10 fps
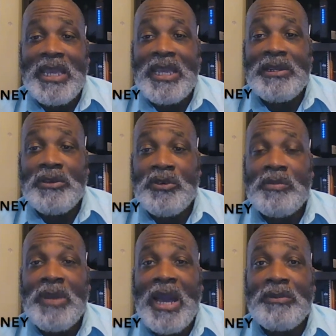in
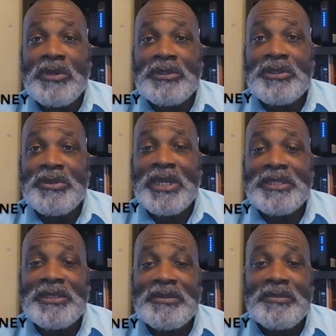whom I will trust.